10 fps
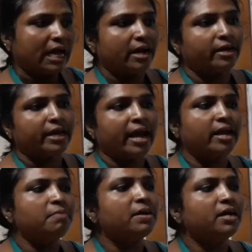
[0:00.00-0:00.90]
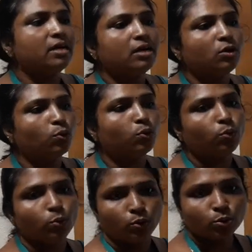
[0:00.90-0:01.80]
and anybody
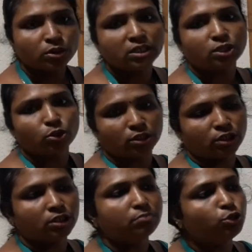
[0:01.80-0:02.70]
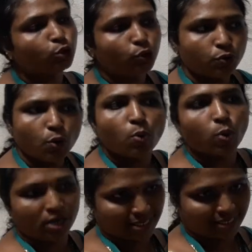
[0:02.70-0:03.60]
who uses your system should know
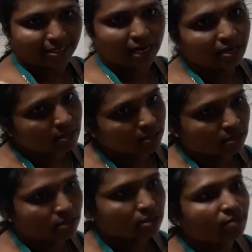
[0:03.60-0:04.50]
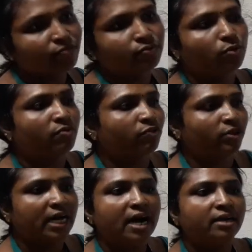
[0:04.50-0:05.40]
what is done in the system. So for
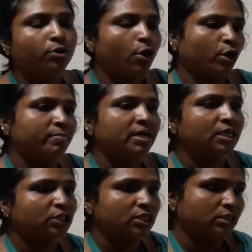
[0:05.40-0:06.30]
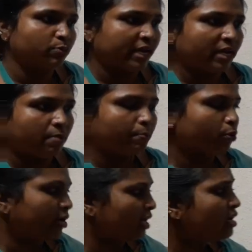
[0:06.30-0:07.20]
that documentation is very
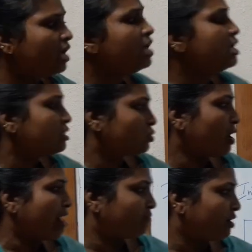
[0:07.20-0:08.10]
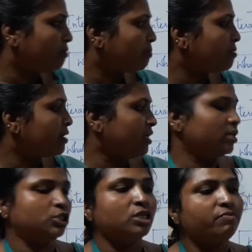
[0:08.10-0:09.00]
important. So after
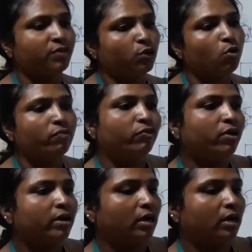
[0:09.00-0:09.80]
implementation we go for